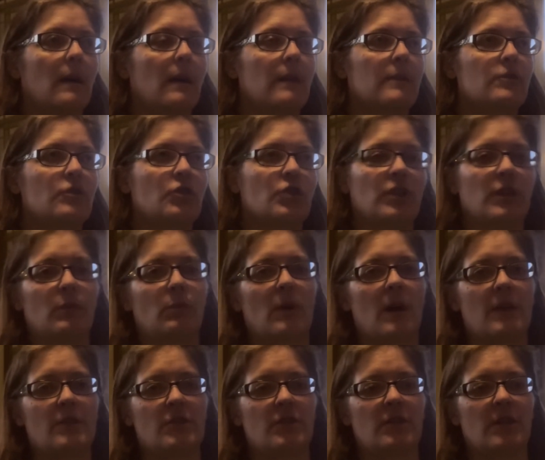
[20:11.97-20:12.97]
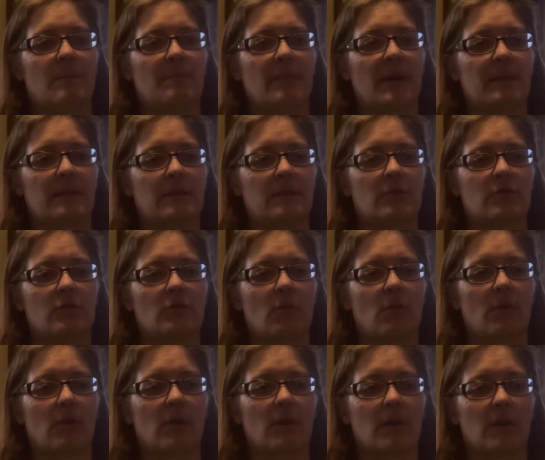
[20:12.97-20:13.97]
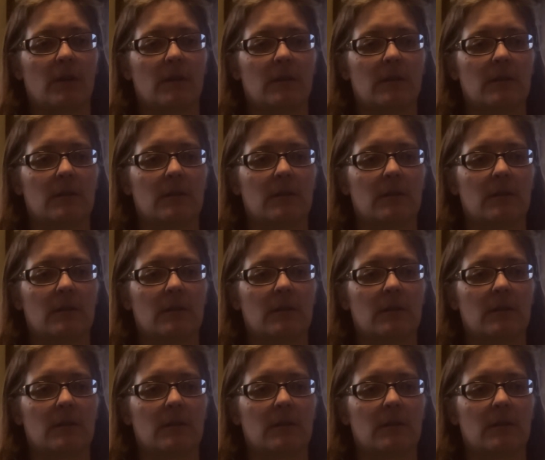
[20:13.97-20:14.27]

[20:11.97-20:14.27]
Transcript: She washed up on the shore.